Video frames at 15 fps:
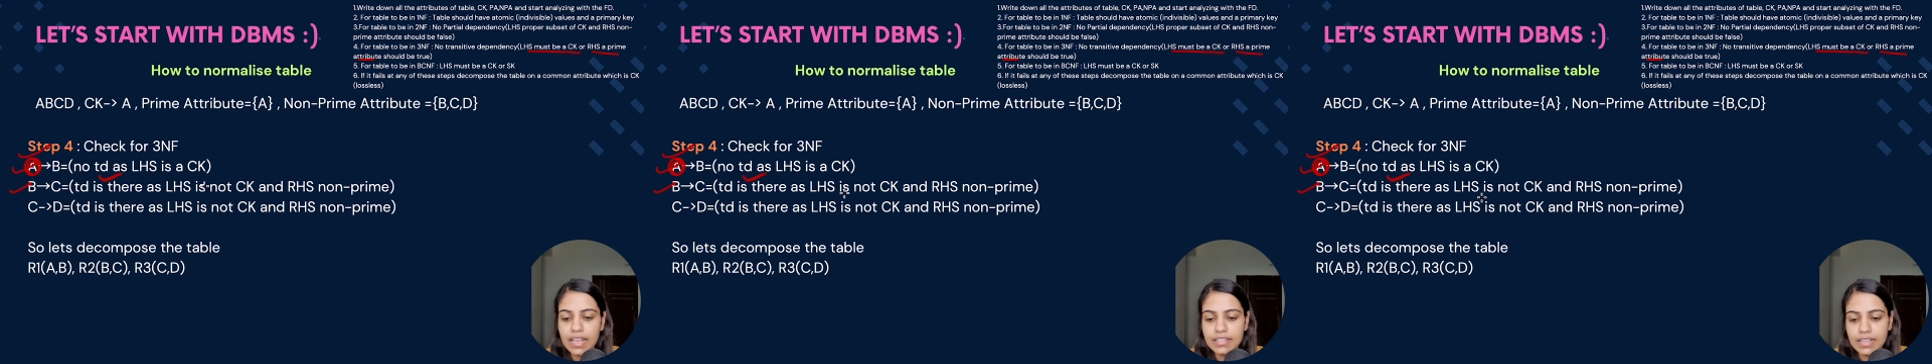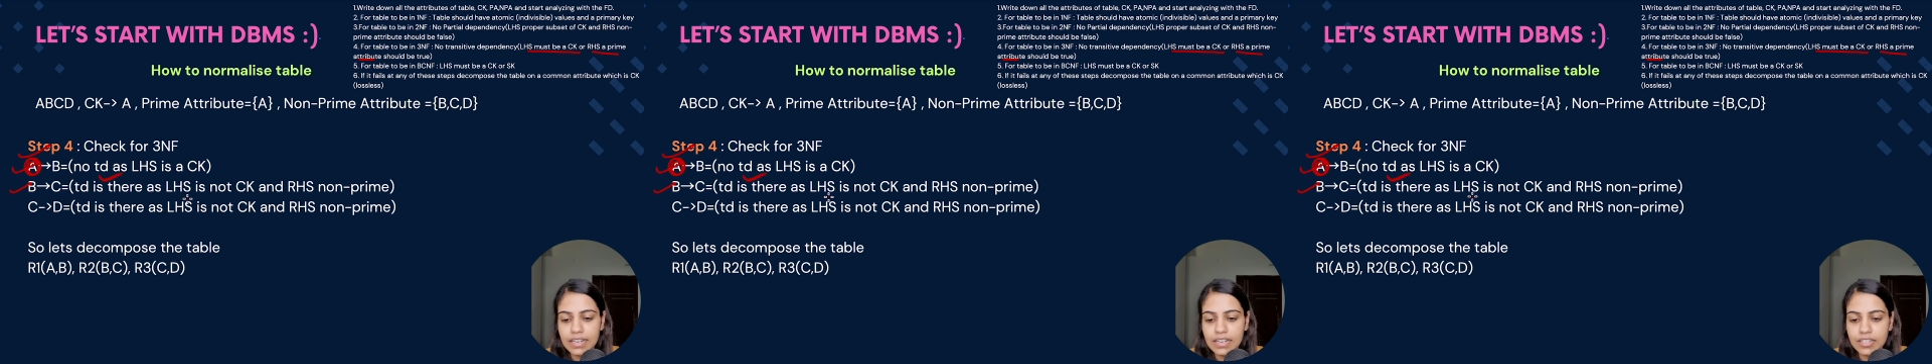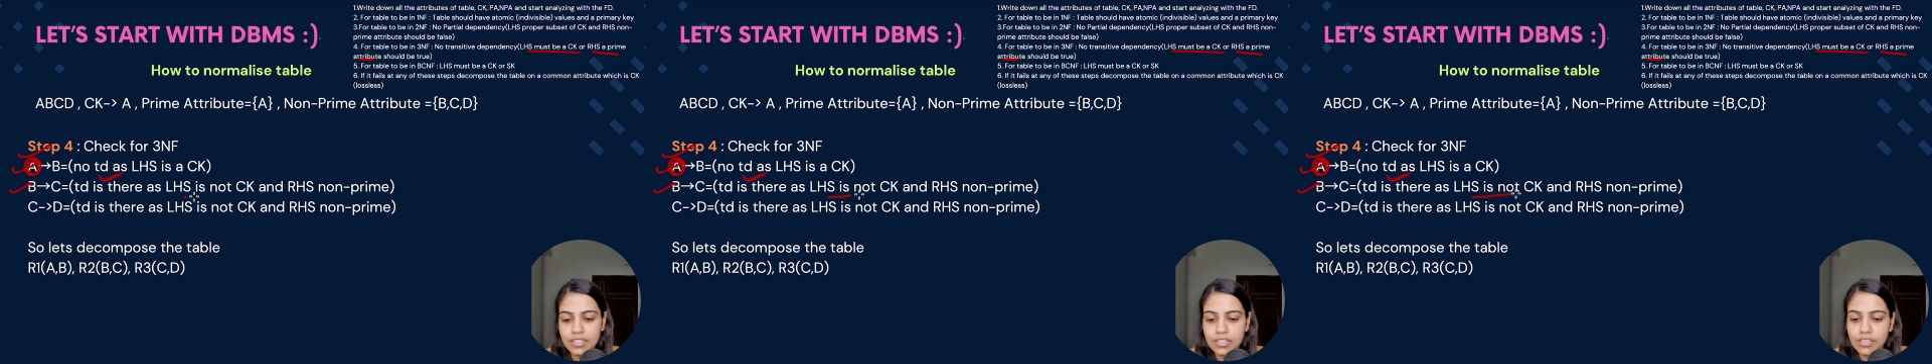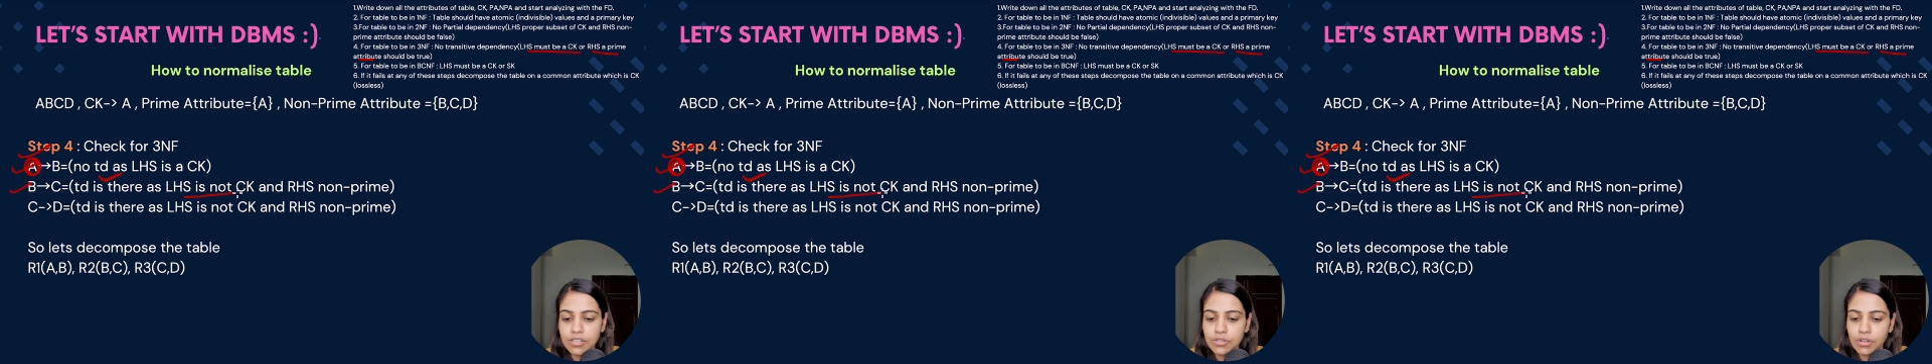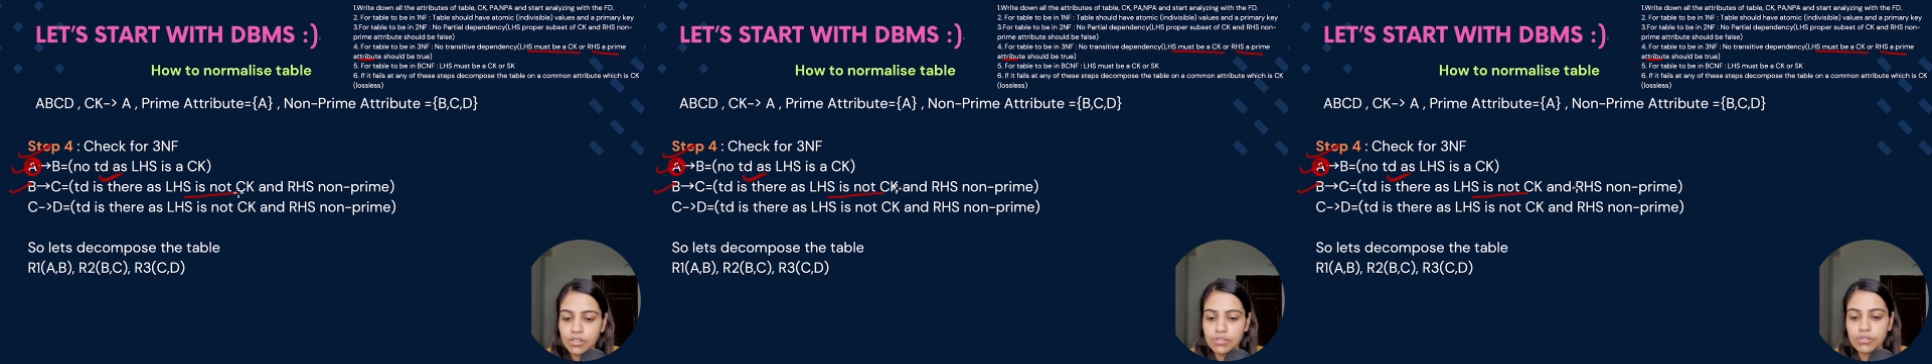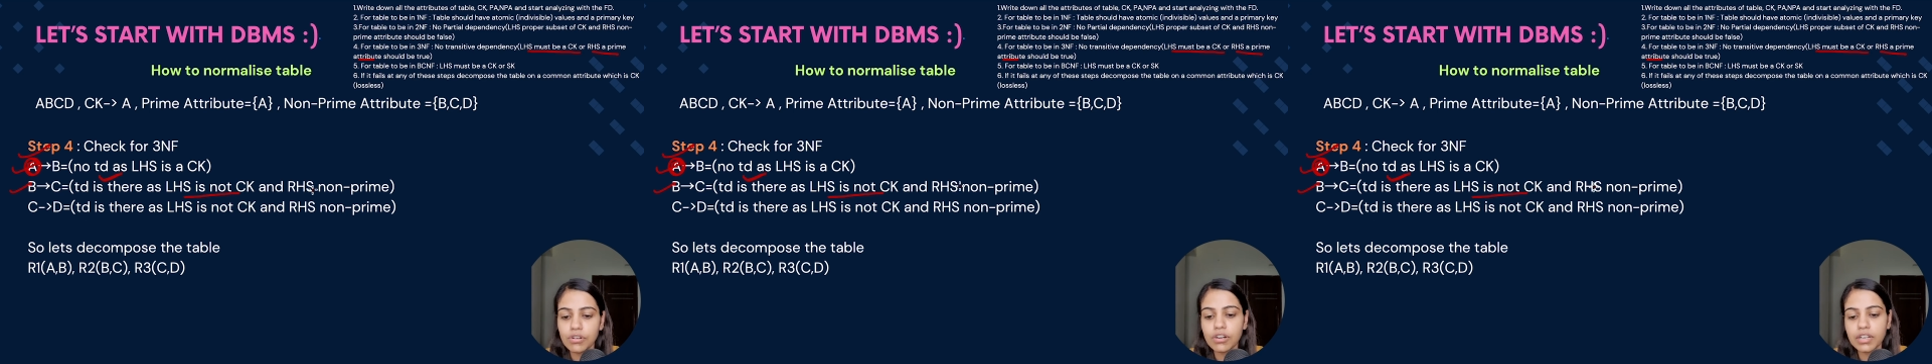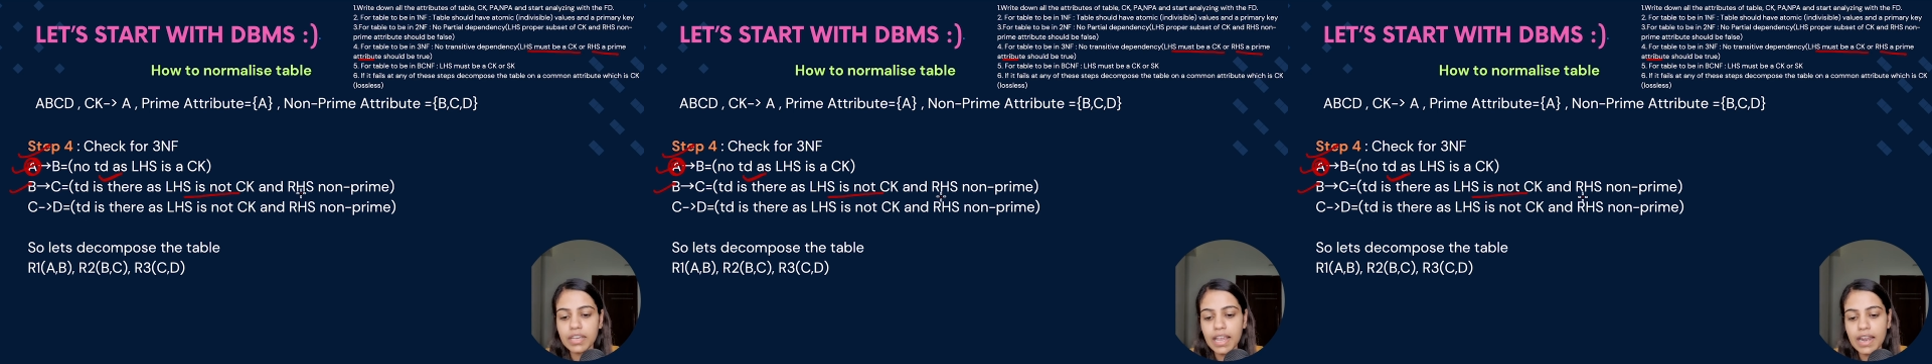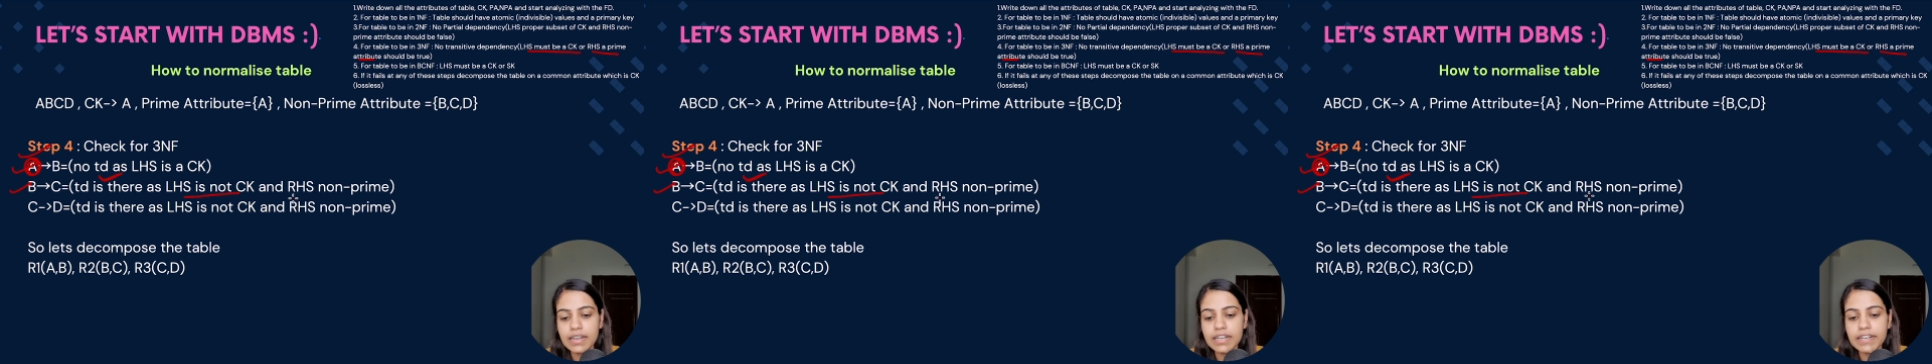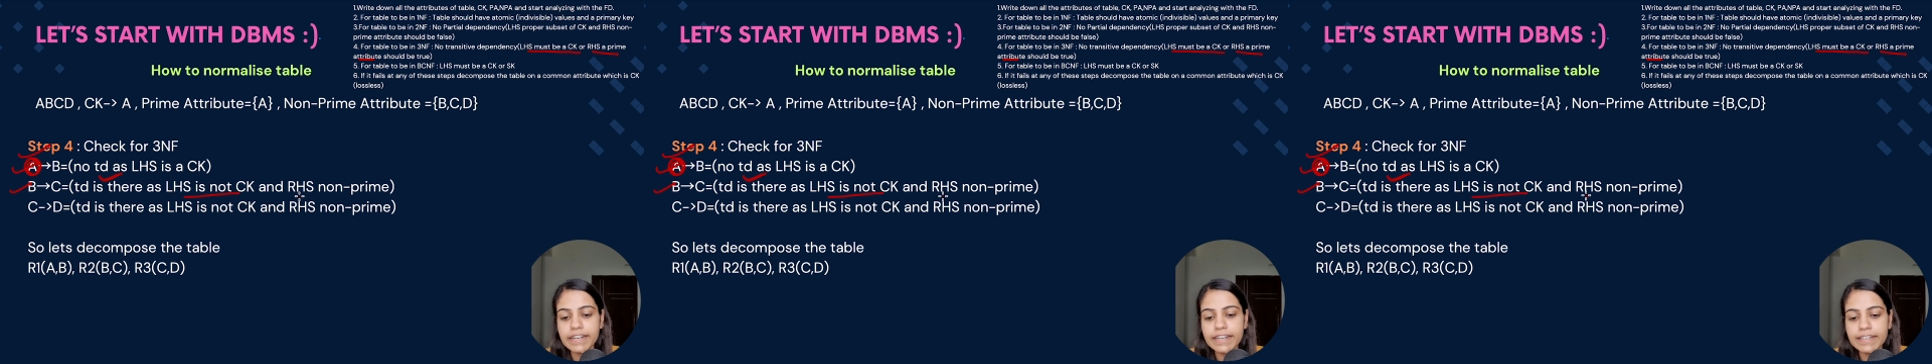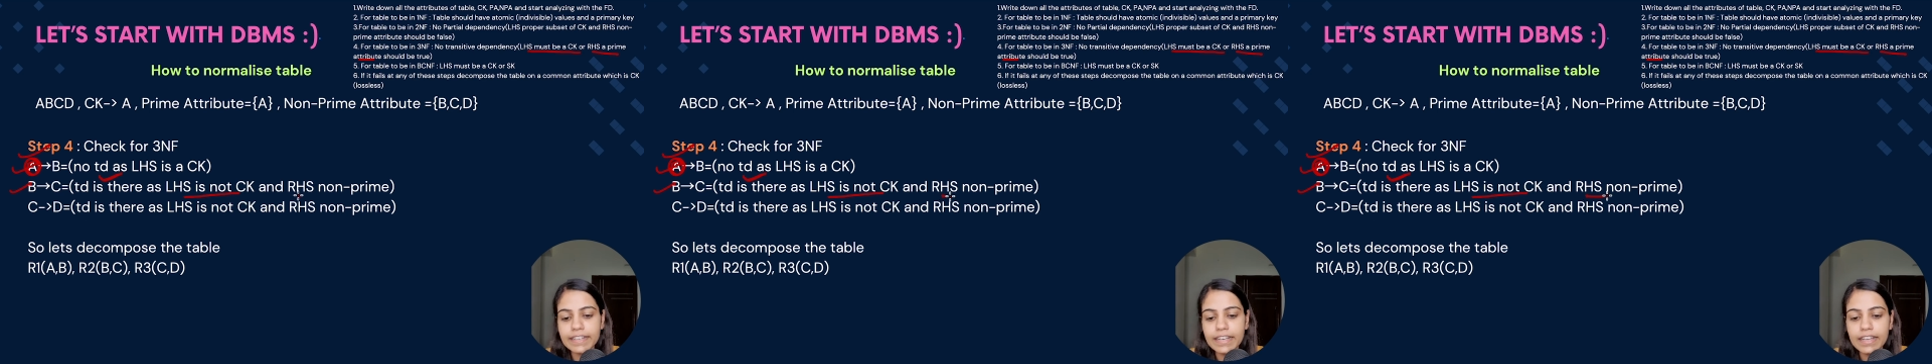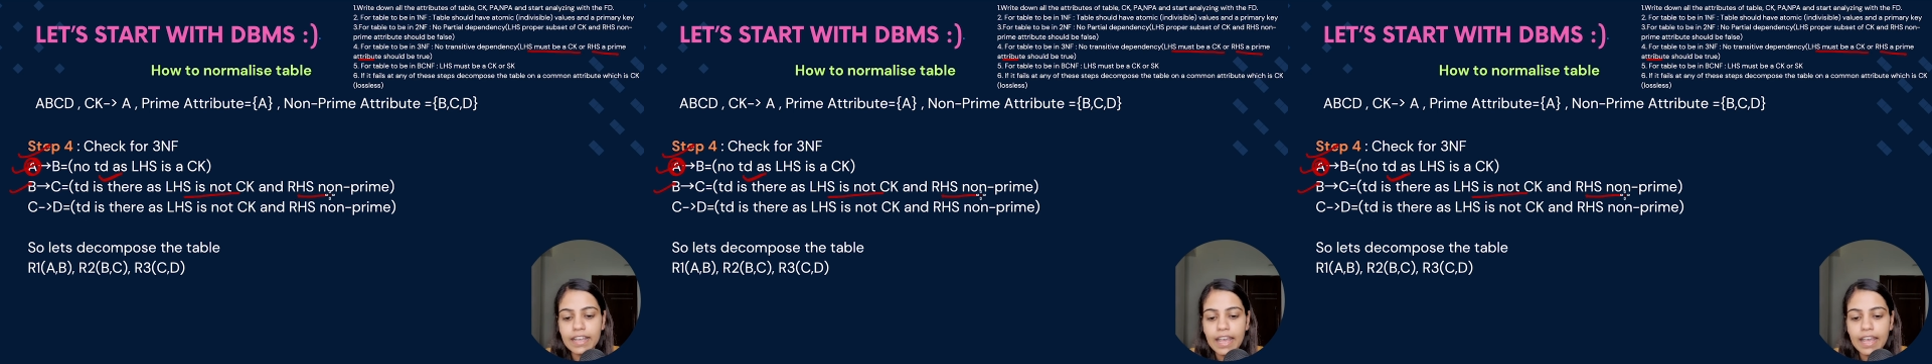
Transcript: as LHS is also not a candidate key